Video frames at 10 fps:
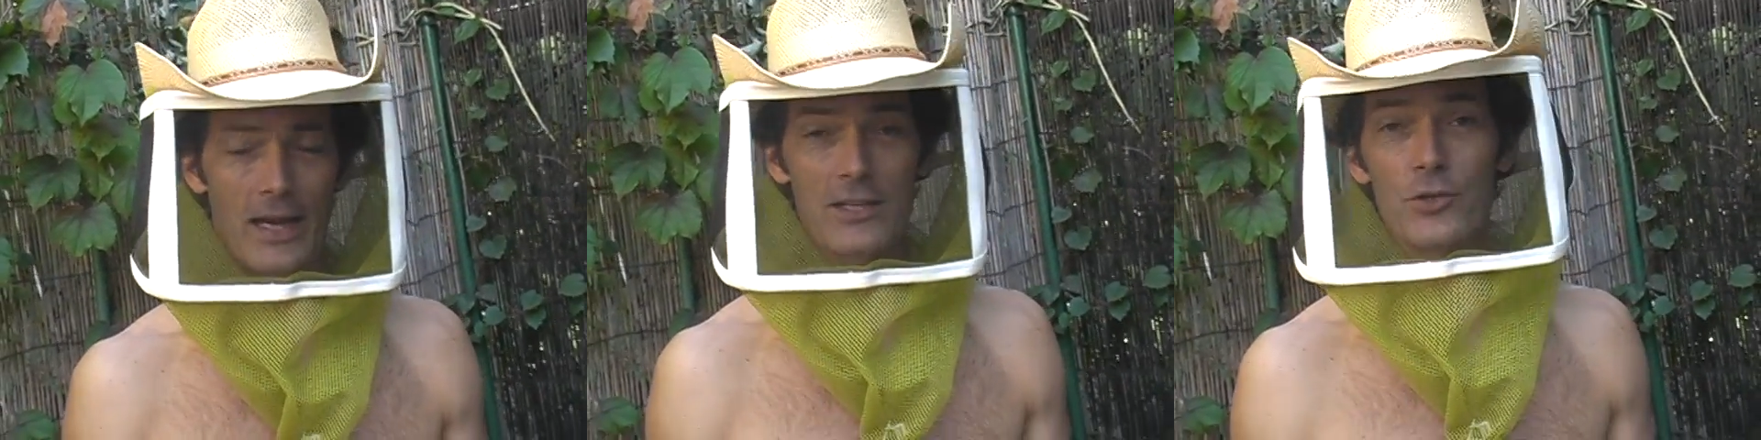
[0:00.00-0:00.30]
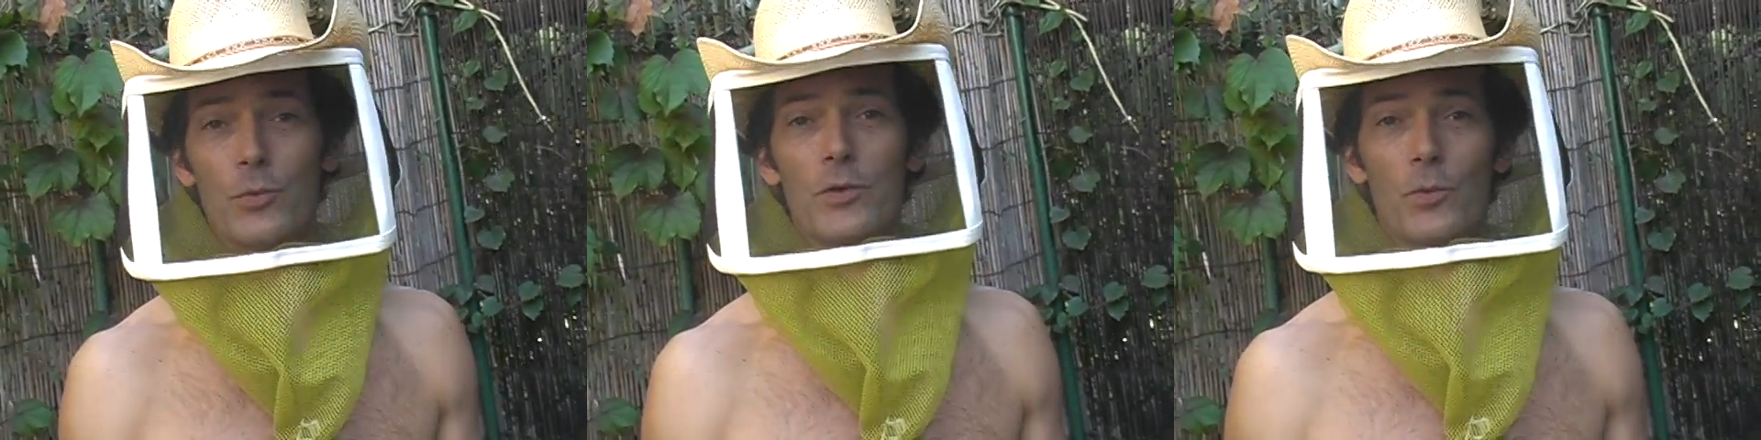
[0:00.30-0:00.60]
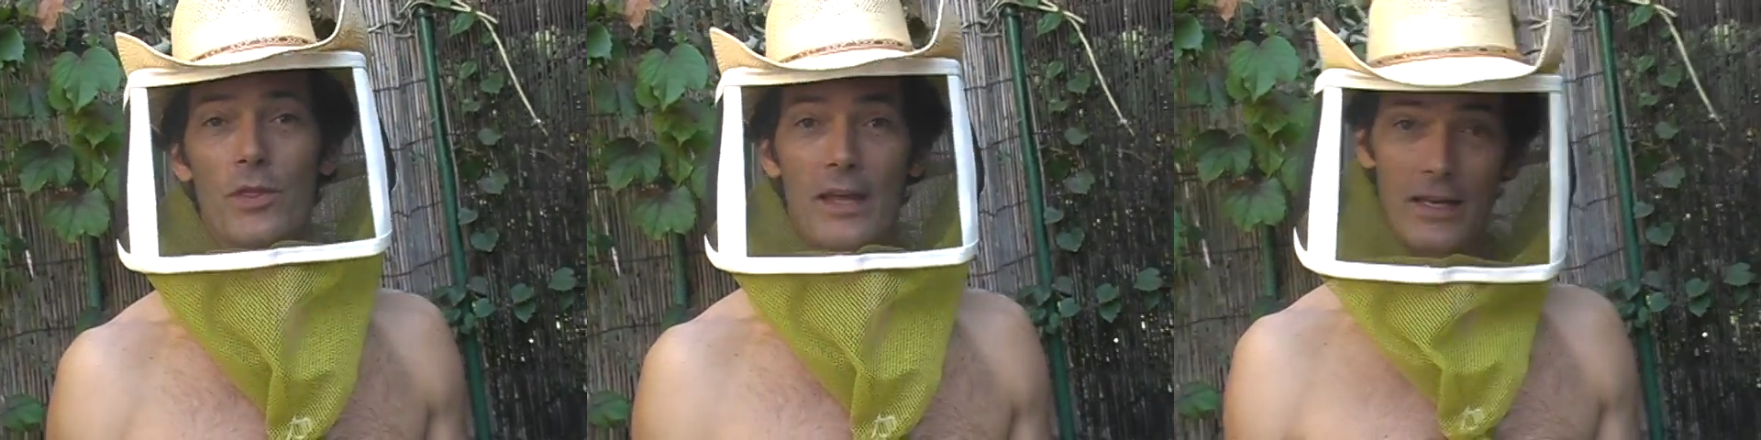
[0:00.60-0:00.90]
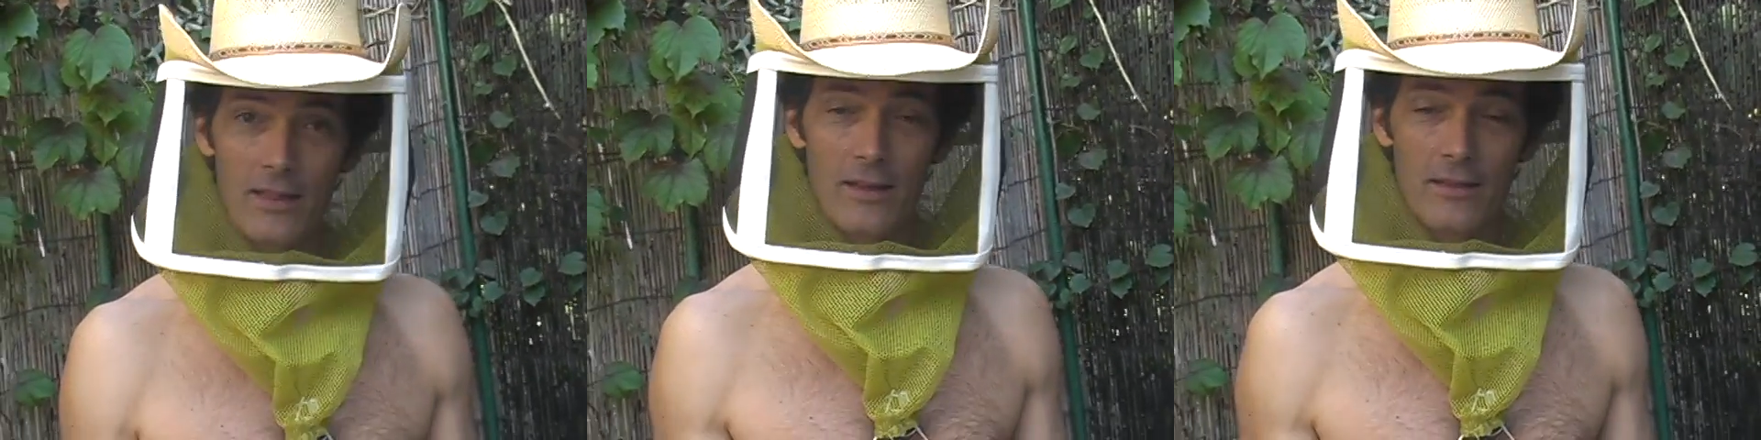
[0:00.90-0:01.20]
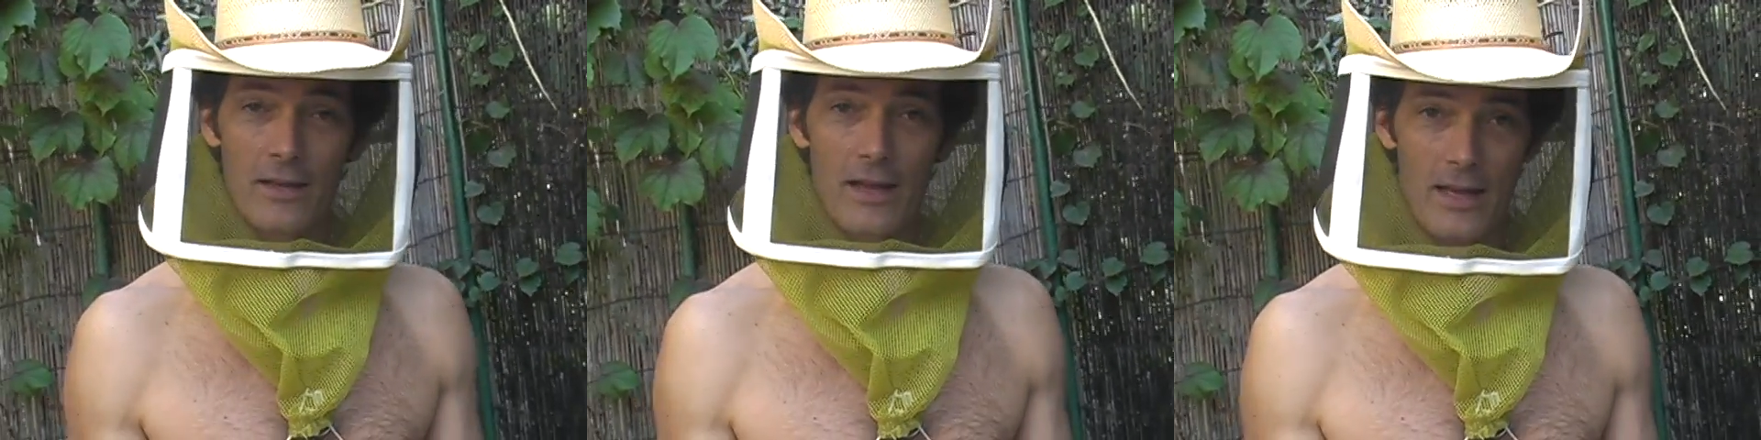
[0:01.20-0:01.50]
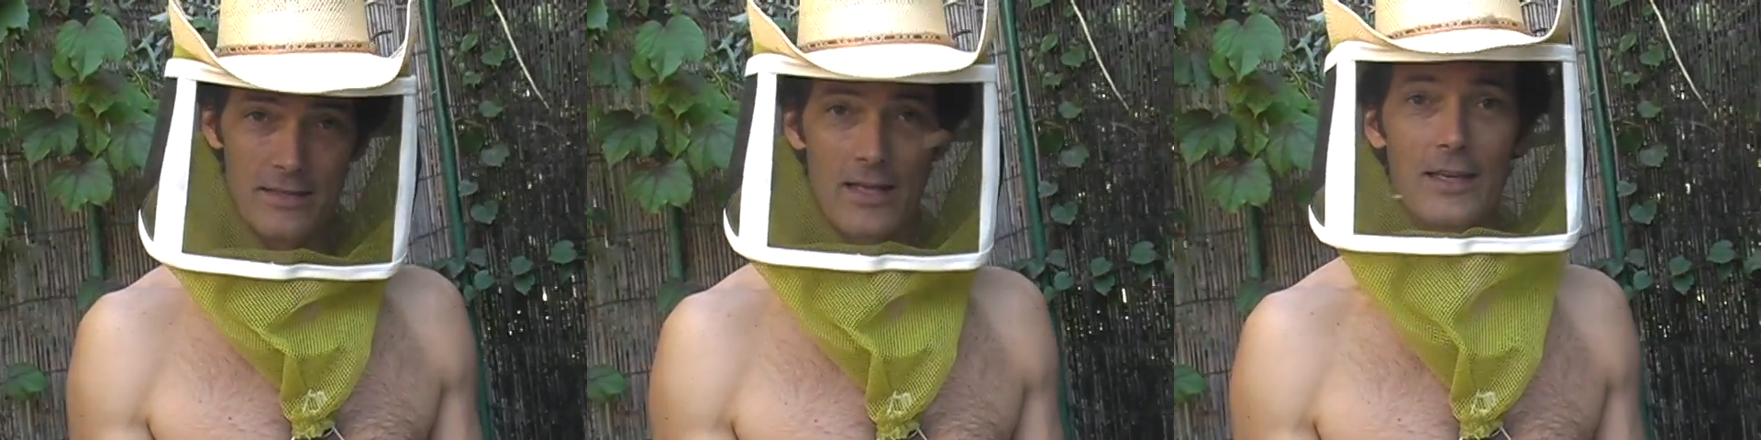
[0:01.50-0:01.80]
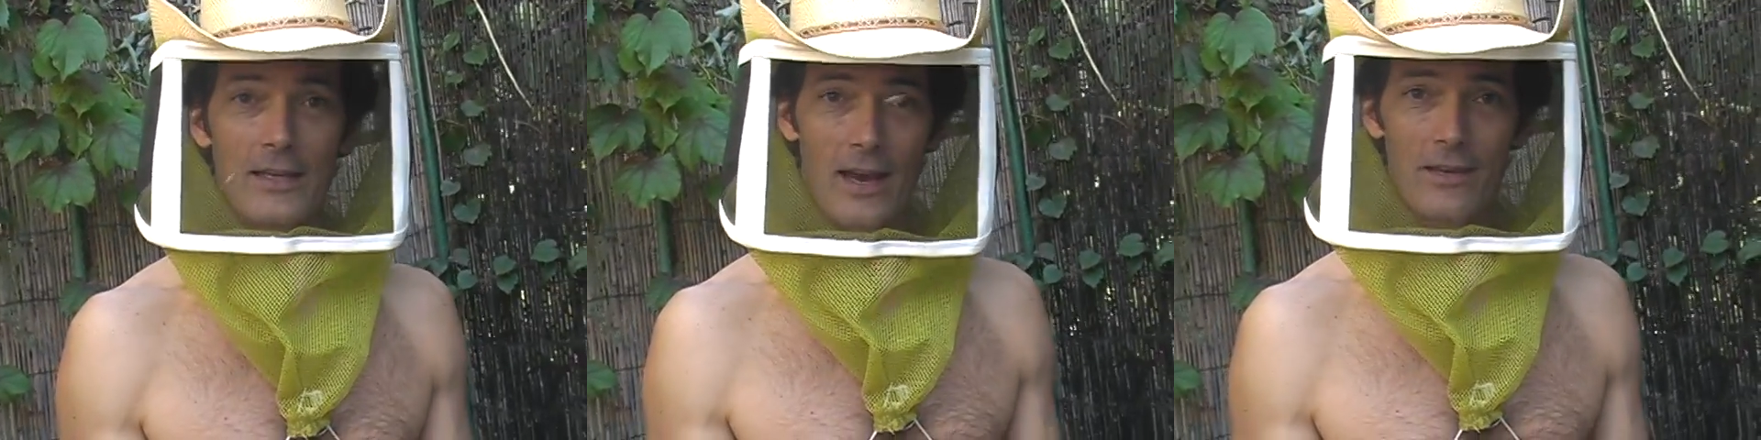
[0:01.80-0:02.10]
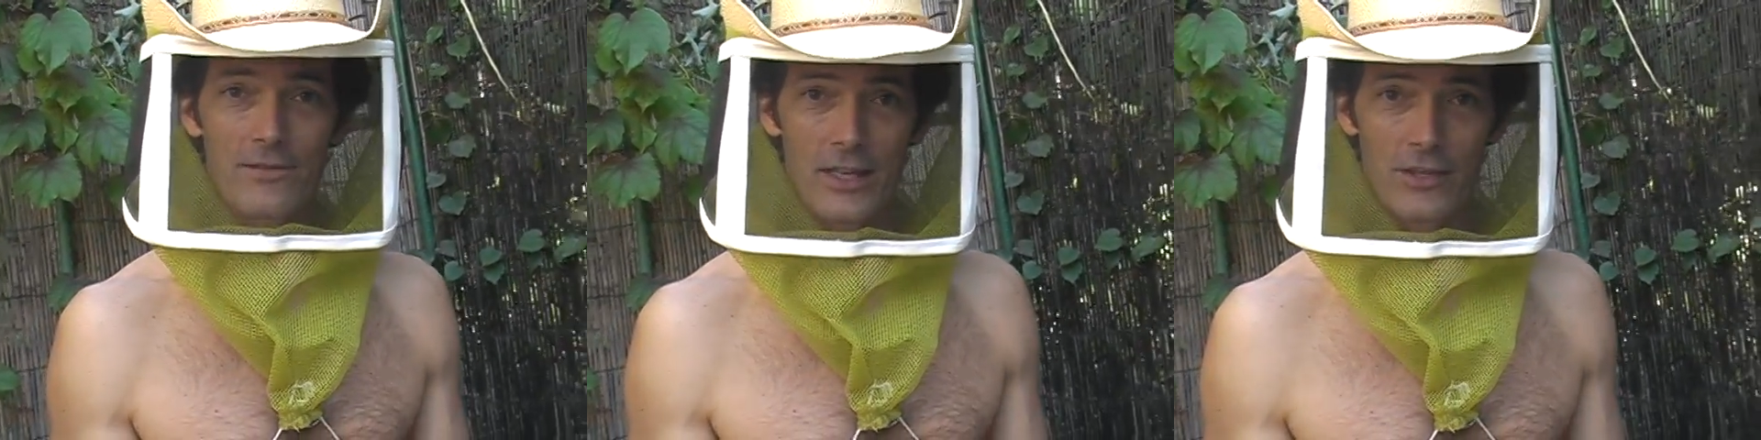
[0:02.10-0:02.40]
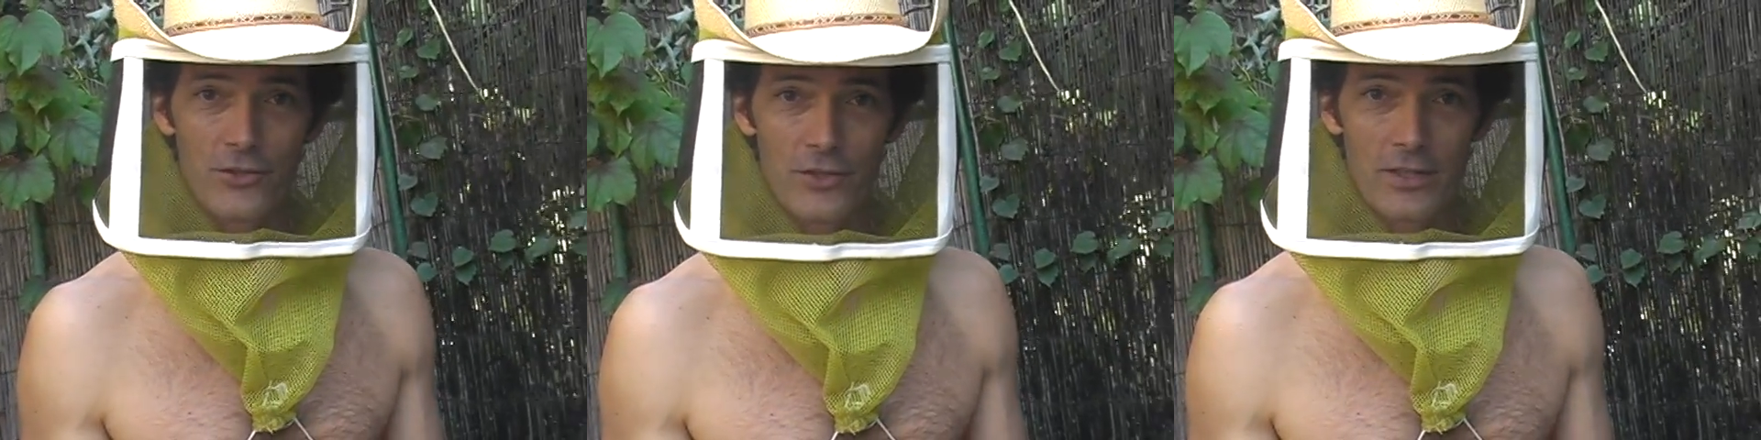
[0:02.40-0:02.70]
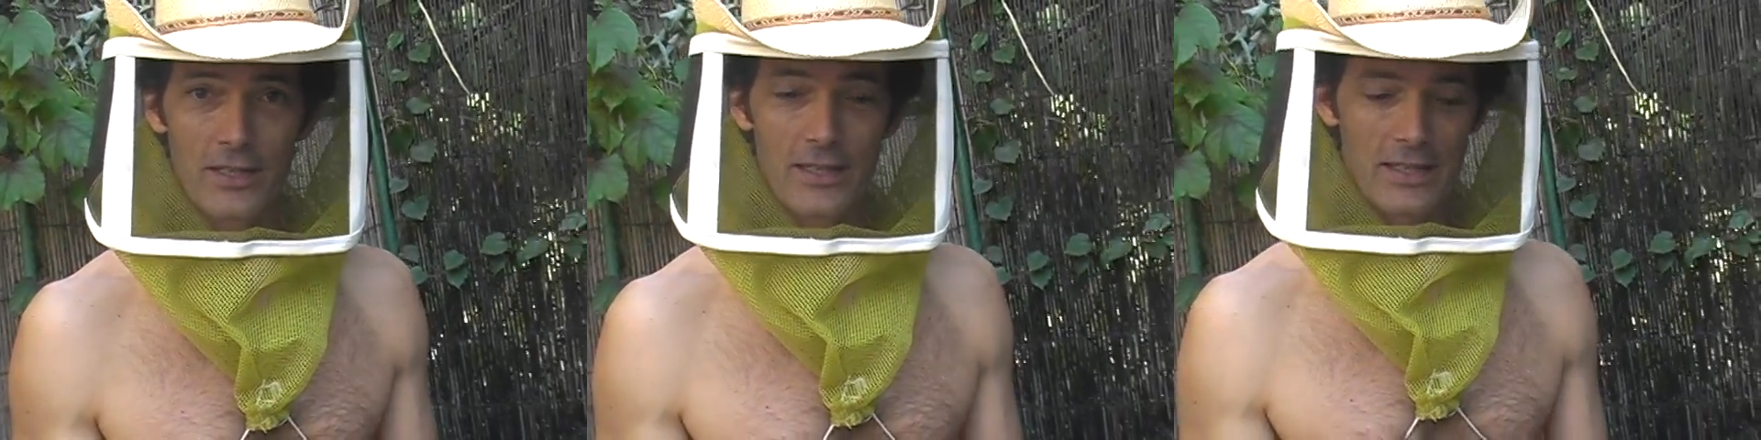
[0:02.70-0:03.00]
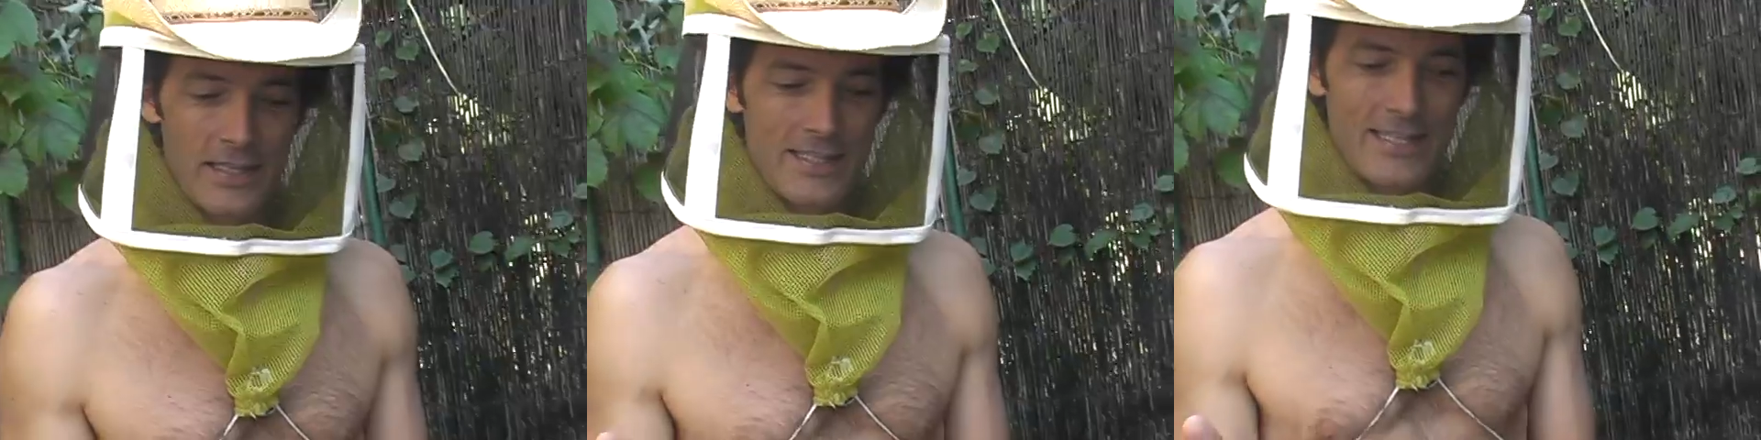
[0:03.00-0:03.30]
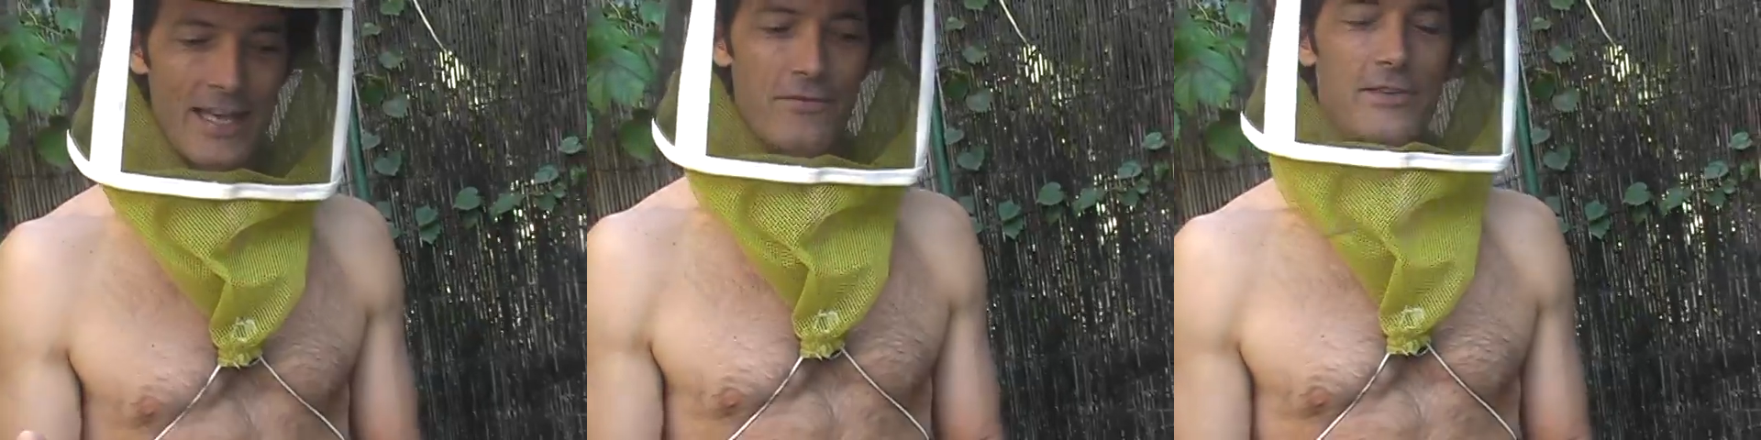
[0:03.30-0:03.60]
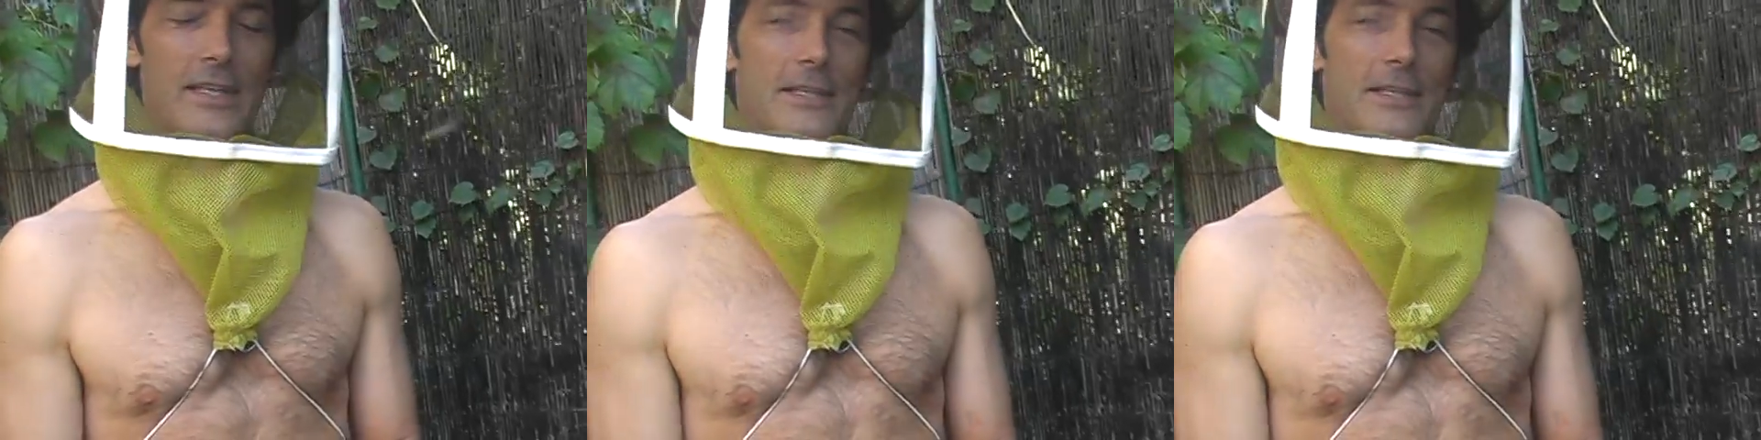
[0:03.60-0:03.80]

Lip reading: as you would with anything that has any kind of danger, is safety.